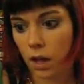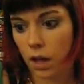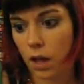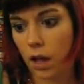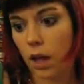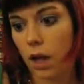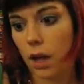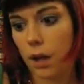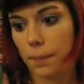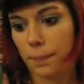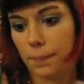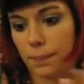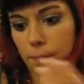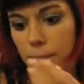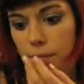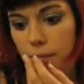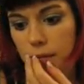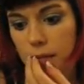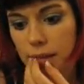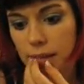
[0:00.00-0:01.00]

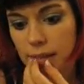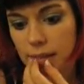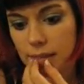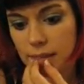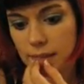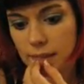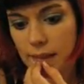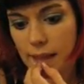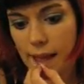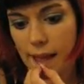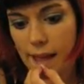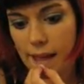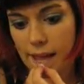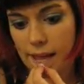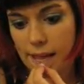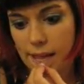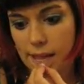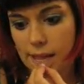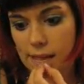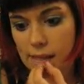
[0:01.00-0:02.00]
Let's
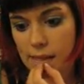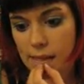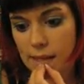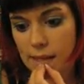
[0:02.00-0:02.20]
say